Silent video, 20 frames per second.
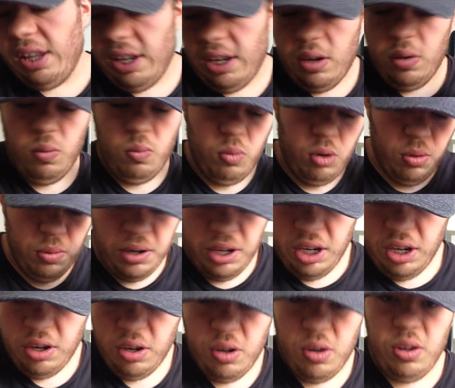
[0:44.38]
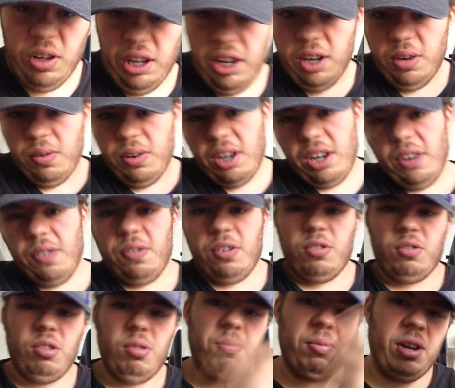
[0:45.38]
Like, what are we gonna do? Like, are we gonna get a
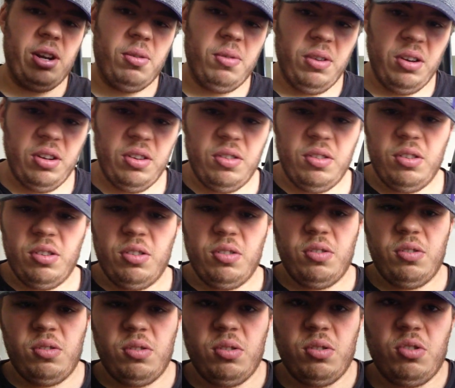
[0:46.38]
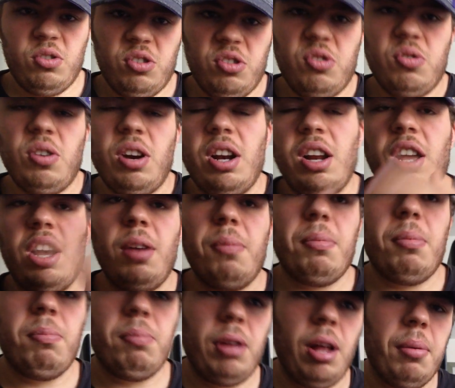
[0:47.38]
first round pick, or are we gonna just trade
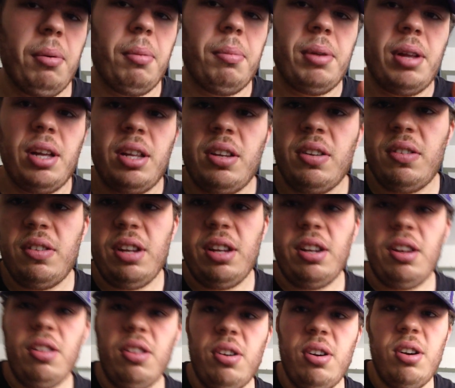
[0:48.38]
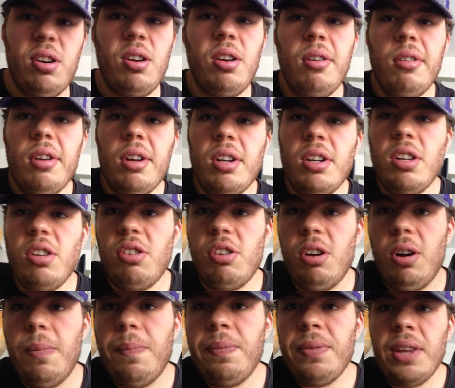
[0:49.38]
up and blah blah blah and this and the third?
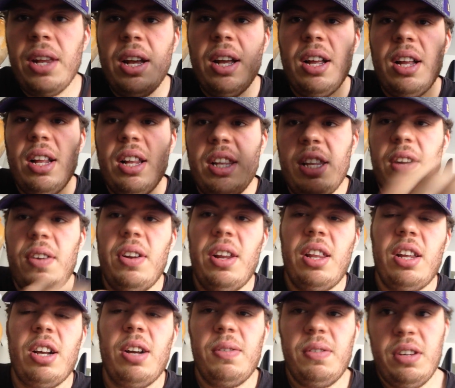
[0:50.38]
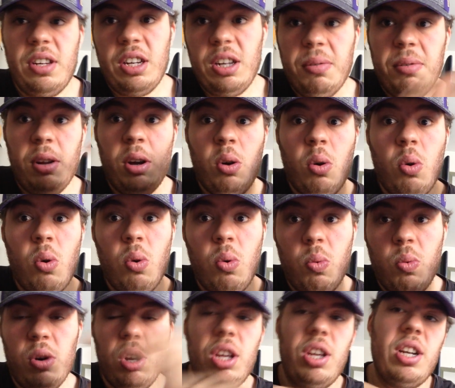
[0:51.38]
So, leave it down in the comments down below.
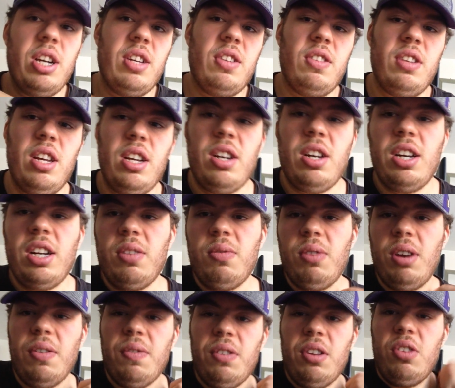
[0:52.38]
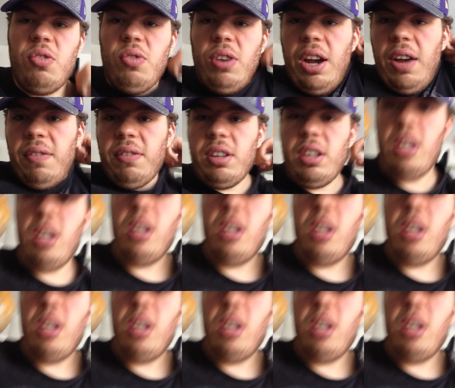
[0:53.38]
What do you guys think? Are you guys ready for the draft?